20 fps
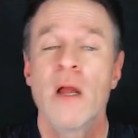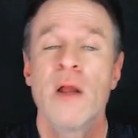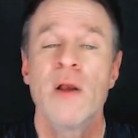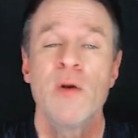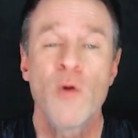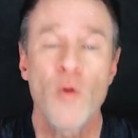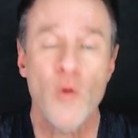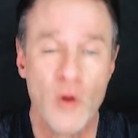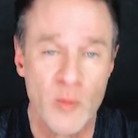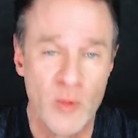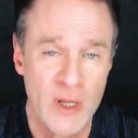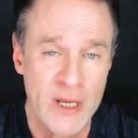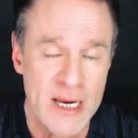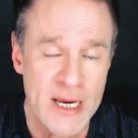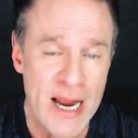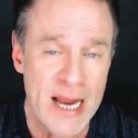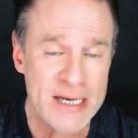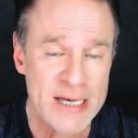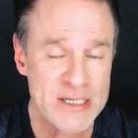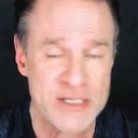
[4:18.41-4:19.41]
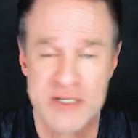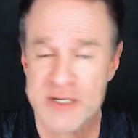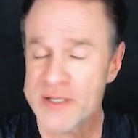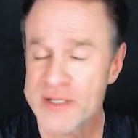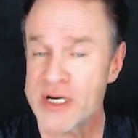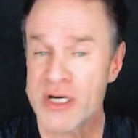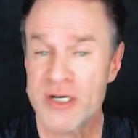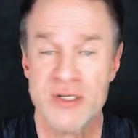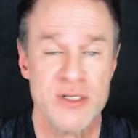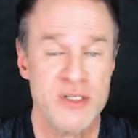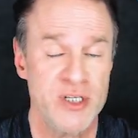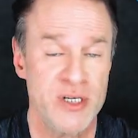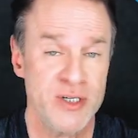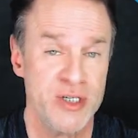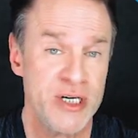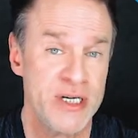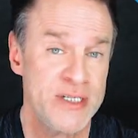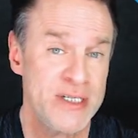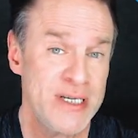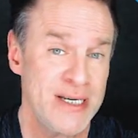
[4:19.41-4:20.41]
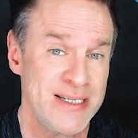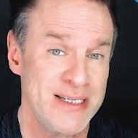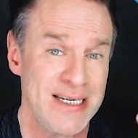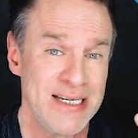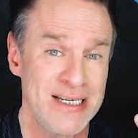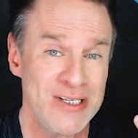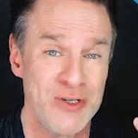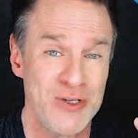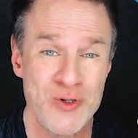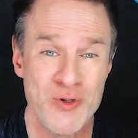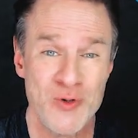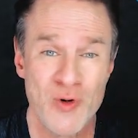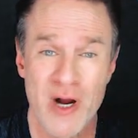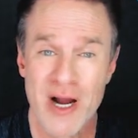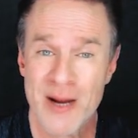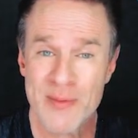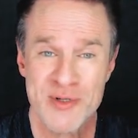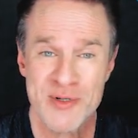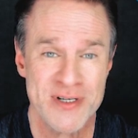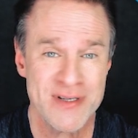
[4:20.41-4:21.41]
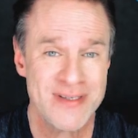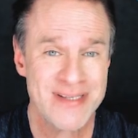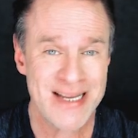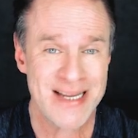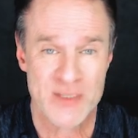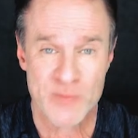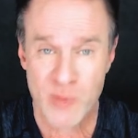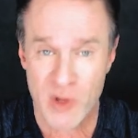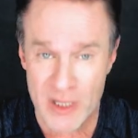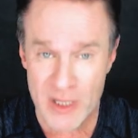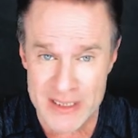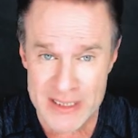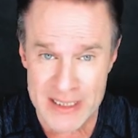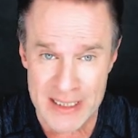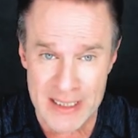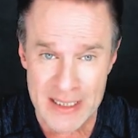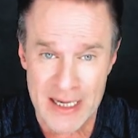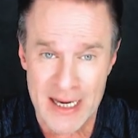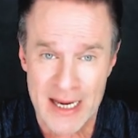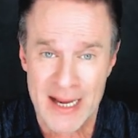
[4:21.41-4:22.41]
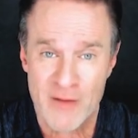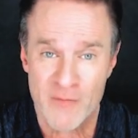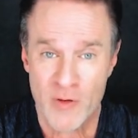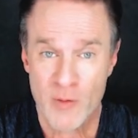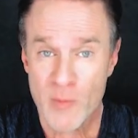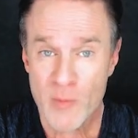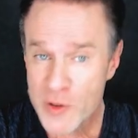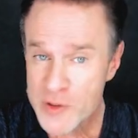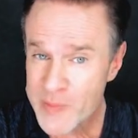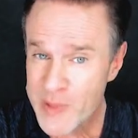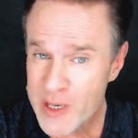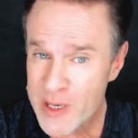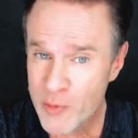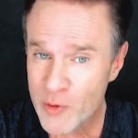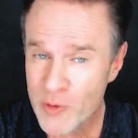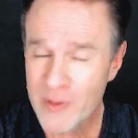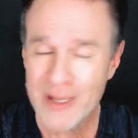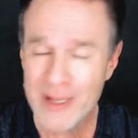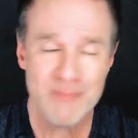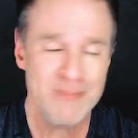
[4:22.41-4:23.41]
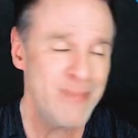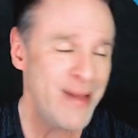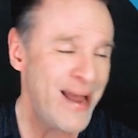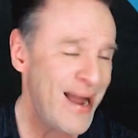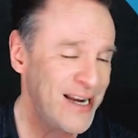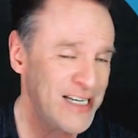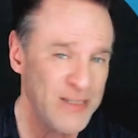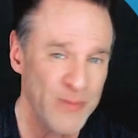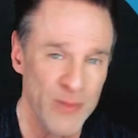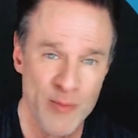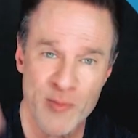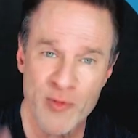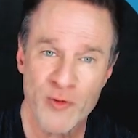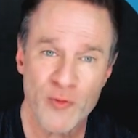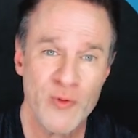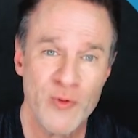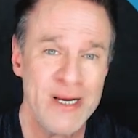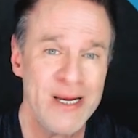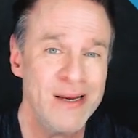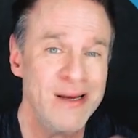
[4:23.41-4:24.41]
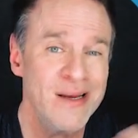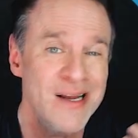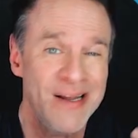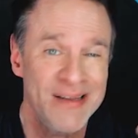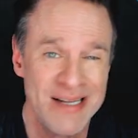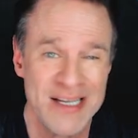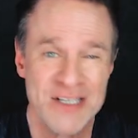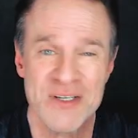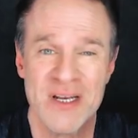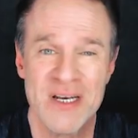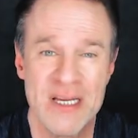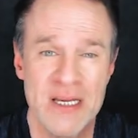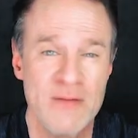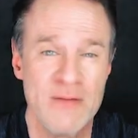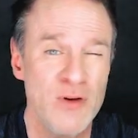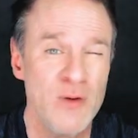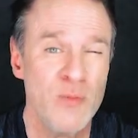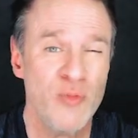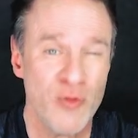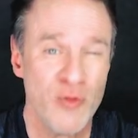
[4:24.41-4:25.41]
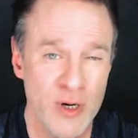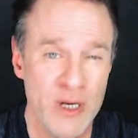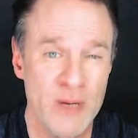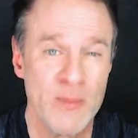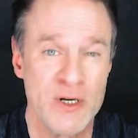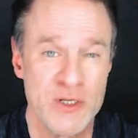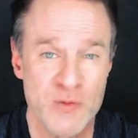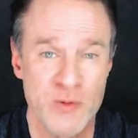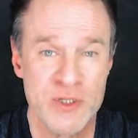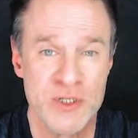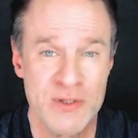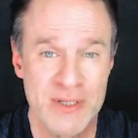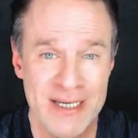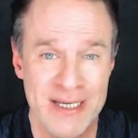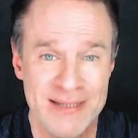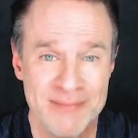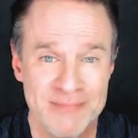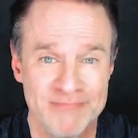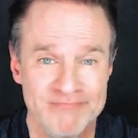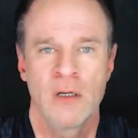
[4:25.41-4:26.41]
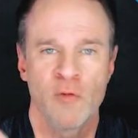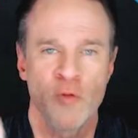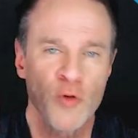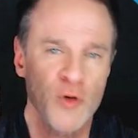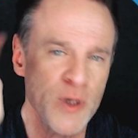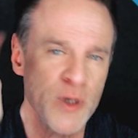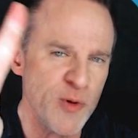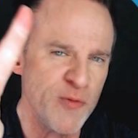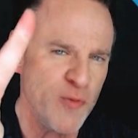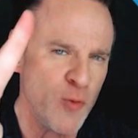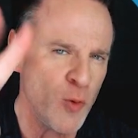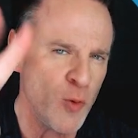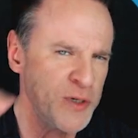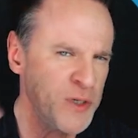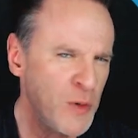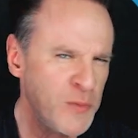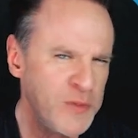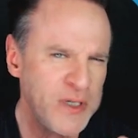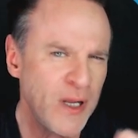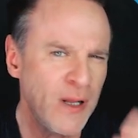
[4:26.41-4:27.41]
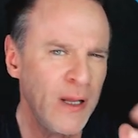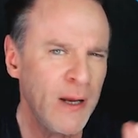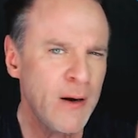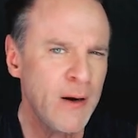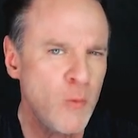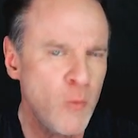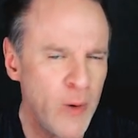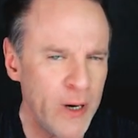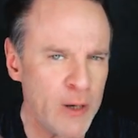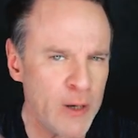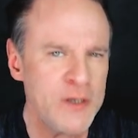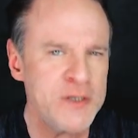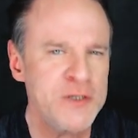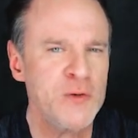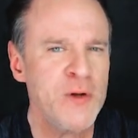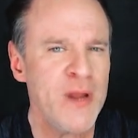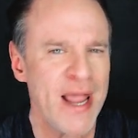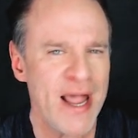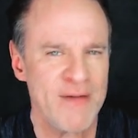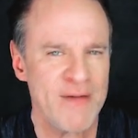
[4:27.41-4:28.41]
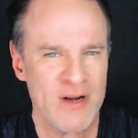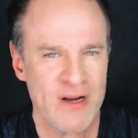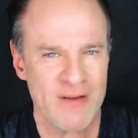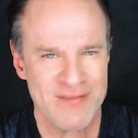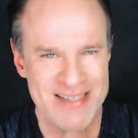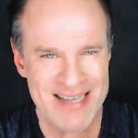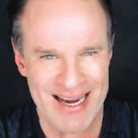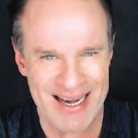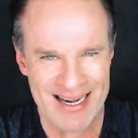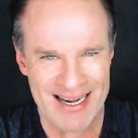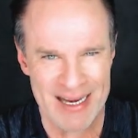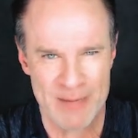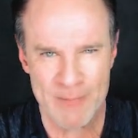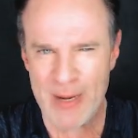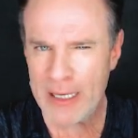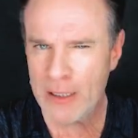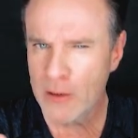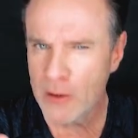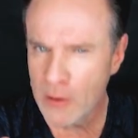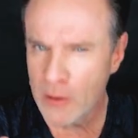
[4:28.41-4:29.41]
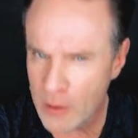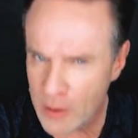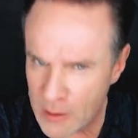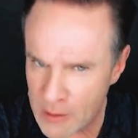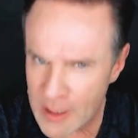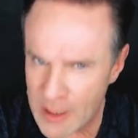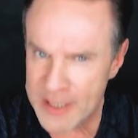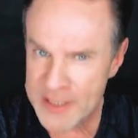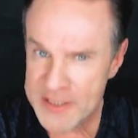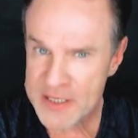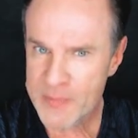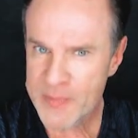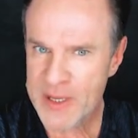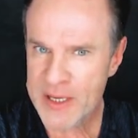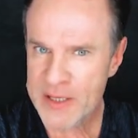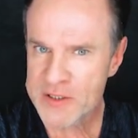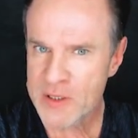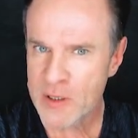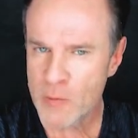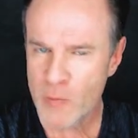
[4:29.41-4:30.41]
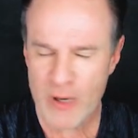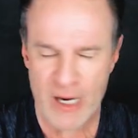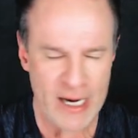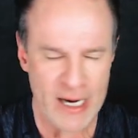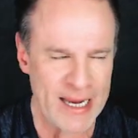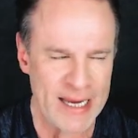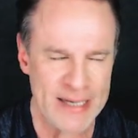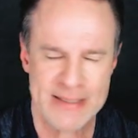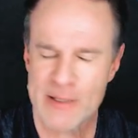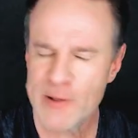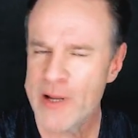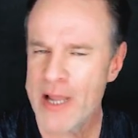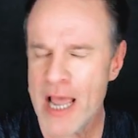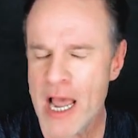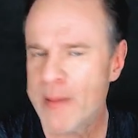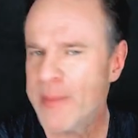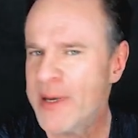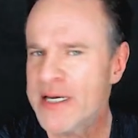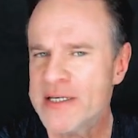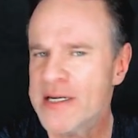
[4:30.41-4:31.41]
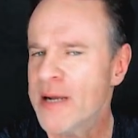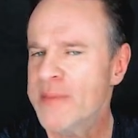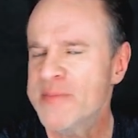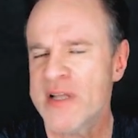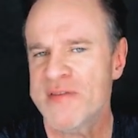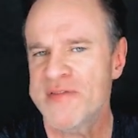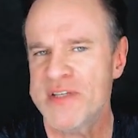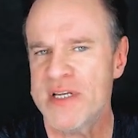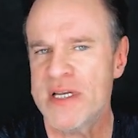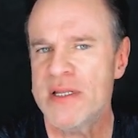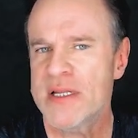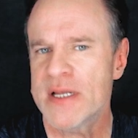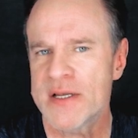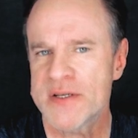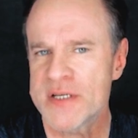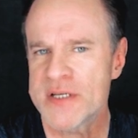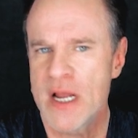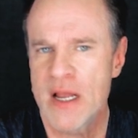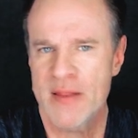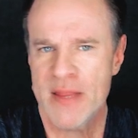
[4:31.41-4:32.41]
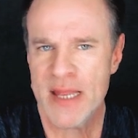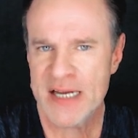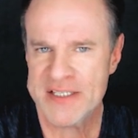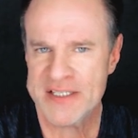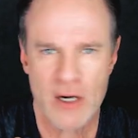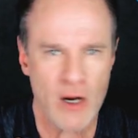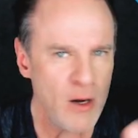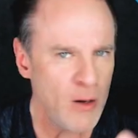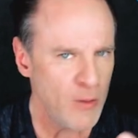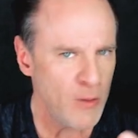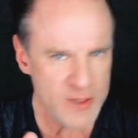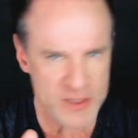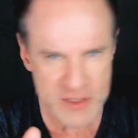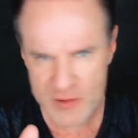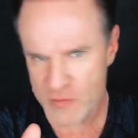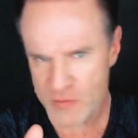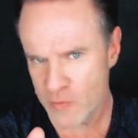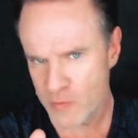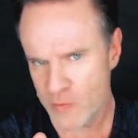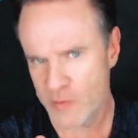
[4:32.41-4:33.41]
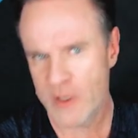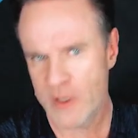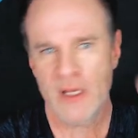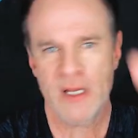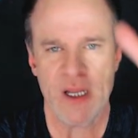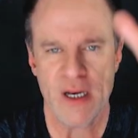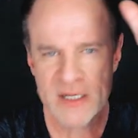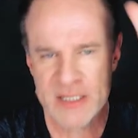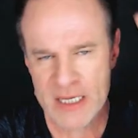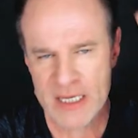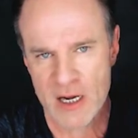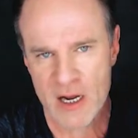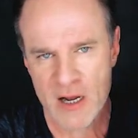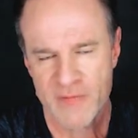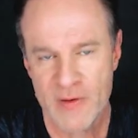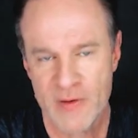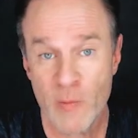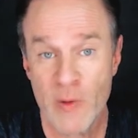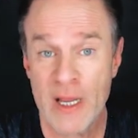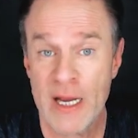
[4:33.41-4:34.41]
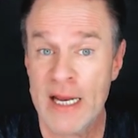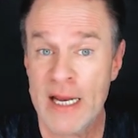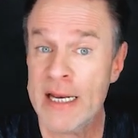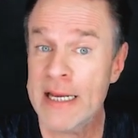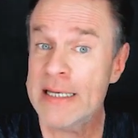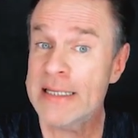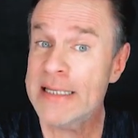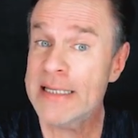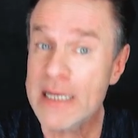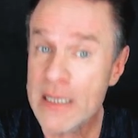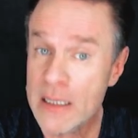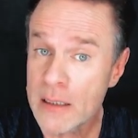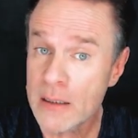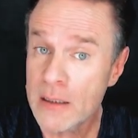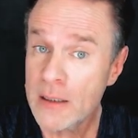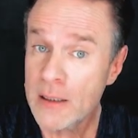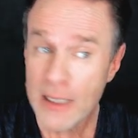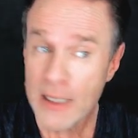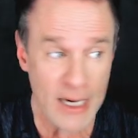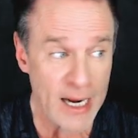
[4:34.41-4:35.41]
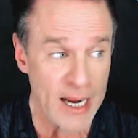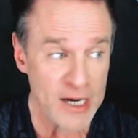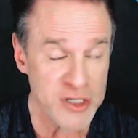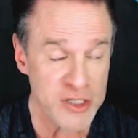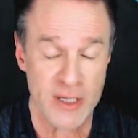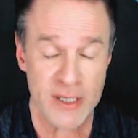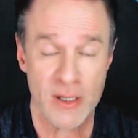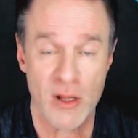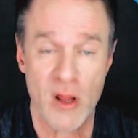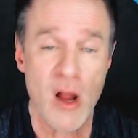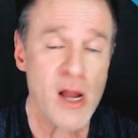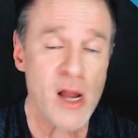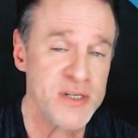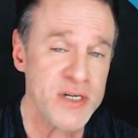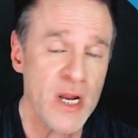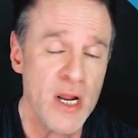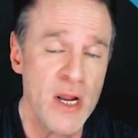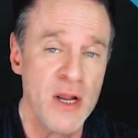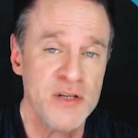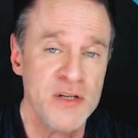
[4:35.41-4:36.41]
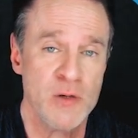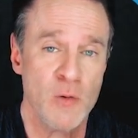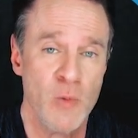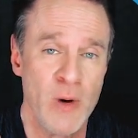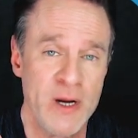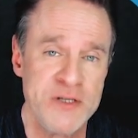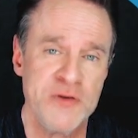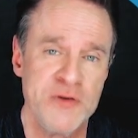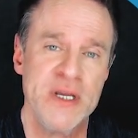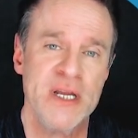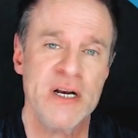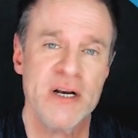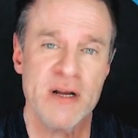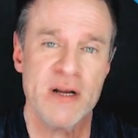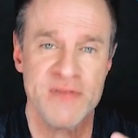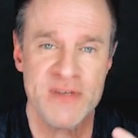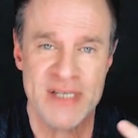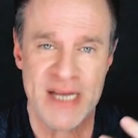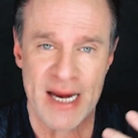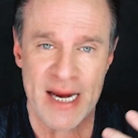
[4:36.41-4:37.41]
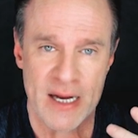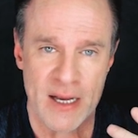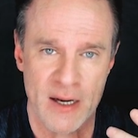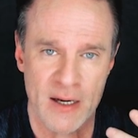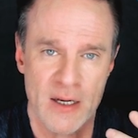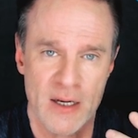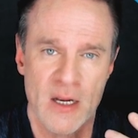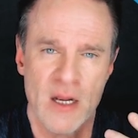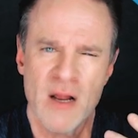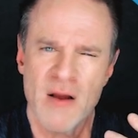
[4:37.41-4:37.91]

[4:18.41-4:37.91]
Normally, I just suggest testing 2 options. That's plenty. For most people, maximum 3. That's going to give you pretty much what you need. Rule number 4, don't declare a winner until you have enough data. It may look like something is going to win. I can't tell you how many times I've seen this that I said, oh, this is really going to take off and win, and it didn't. It actually lost. So wait till you get enough data.